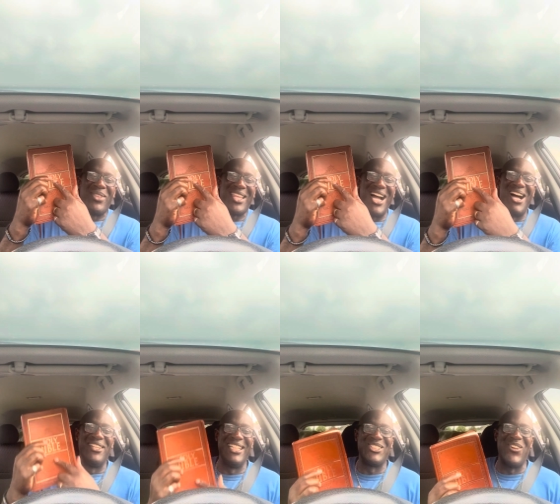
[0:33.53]
of
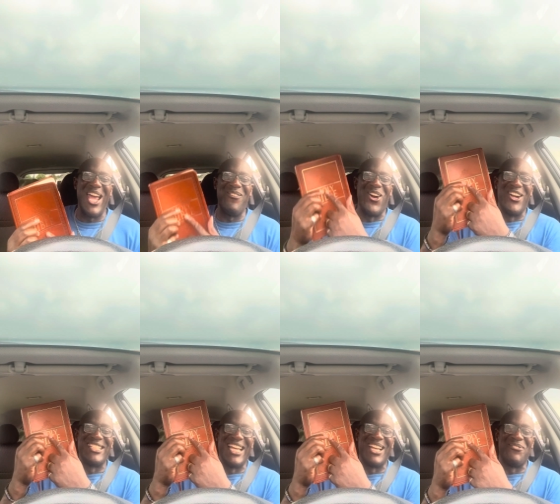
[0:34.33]
this great word
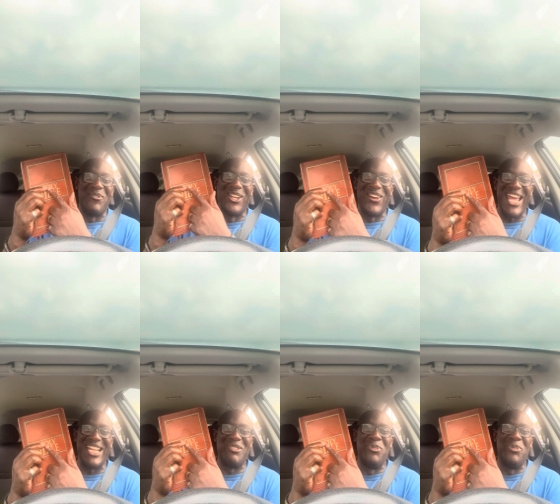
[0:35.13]
taken from the greatest